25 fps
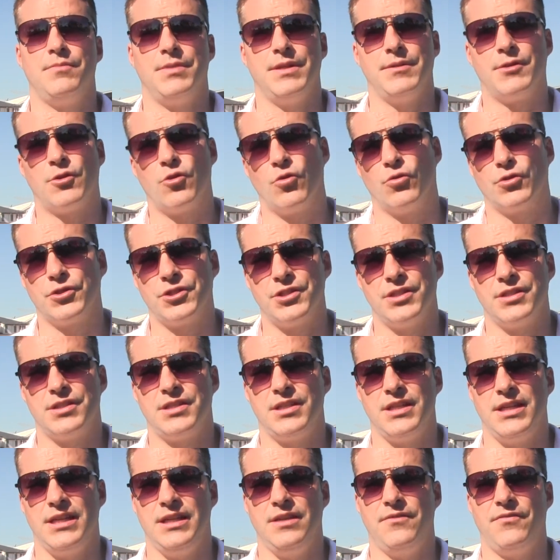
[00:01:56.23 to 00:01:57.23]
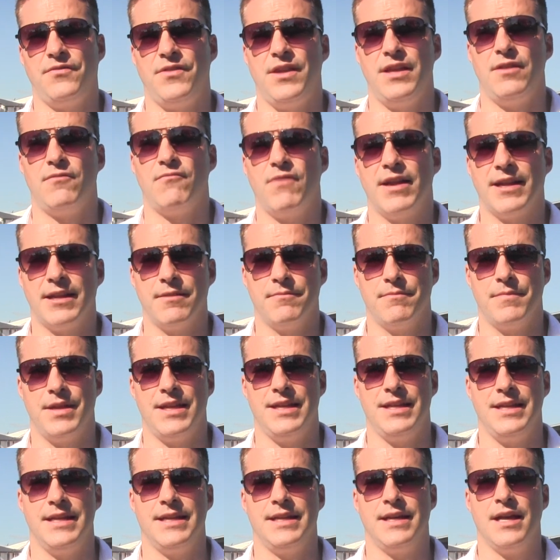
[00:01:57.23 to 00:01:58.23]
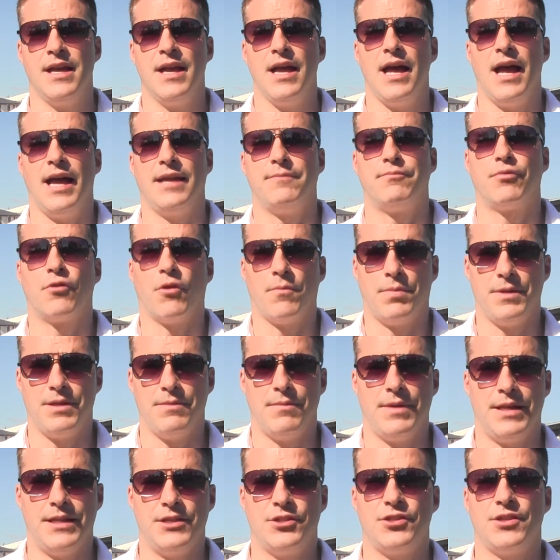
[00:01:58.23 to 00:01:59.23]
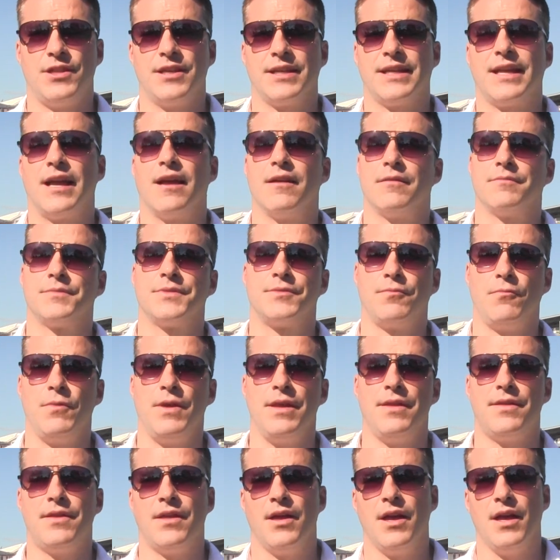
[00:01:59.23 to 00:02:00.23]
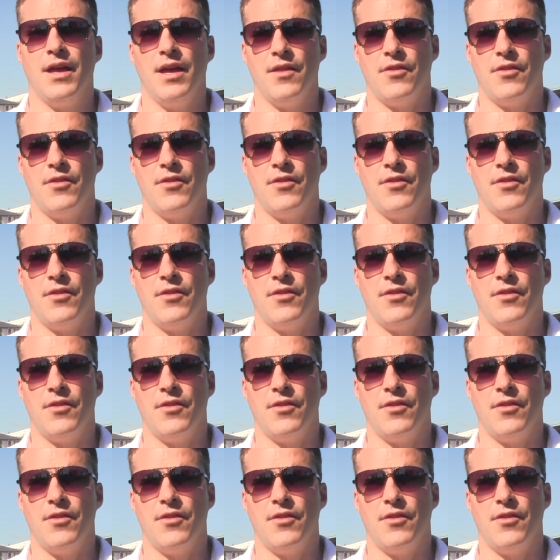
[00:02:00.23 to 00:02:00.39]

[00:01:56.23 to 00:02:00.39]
be cautious if they're recommending a property manager that comes with